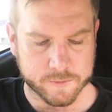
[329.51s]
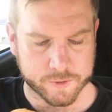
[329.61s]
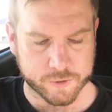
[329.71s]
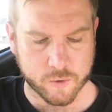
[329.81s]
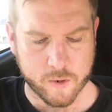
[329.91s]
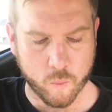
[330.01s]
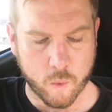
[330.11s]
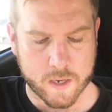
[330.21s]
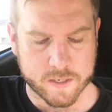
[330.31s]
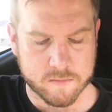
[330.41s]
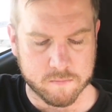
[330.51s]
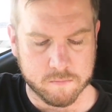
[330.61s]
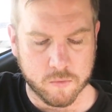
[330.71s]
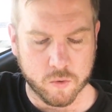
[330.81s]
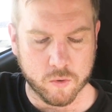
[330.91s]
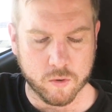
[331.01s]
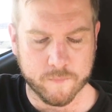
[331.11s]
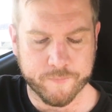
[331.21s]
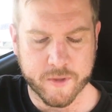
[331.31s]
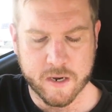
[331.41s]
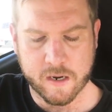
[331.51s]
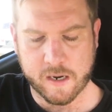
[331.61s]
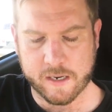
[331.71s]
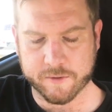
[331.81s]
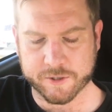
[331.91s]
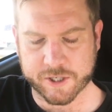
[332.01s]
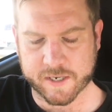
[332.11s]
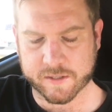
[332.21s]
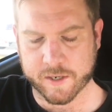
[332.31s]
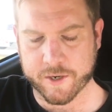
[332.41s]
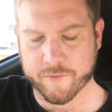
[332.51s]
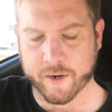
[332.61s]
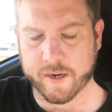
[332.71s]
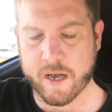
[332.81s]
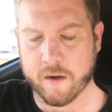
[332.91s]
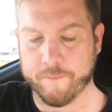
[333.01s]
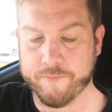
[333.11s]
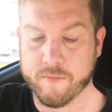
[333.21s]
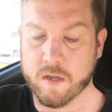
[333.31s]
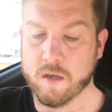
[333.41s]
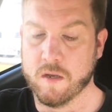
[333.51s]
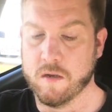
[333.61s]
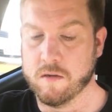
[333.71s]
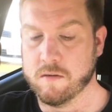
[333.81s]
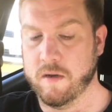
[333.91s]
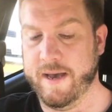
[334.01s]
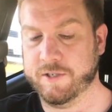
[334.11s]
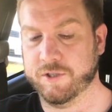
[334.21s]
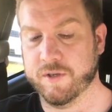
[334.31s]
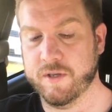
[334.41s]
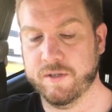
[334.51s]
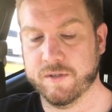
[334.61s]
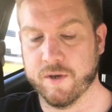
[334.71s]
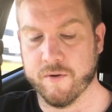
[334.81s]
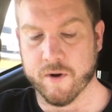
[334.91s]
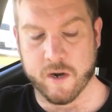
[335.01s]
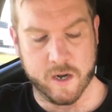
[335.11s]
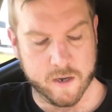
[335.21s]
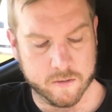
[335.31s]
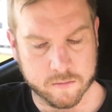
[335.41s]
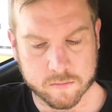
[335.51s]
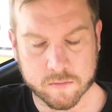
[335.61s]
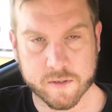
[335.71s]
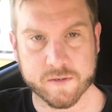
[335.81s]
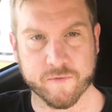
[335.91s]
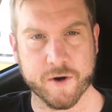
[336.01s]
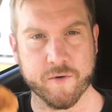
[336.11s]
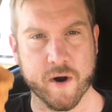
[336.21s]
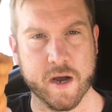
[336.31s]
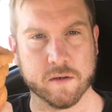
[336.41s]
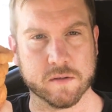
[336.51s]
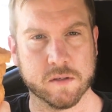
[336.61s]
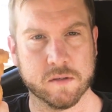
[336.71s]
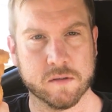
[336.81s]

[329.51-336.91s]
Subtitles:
Just trying one more Hungry Jack's onion ring. Now, actually, these are very round.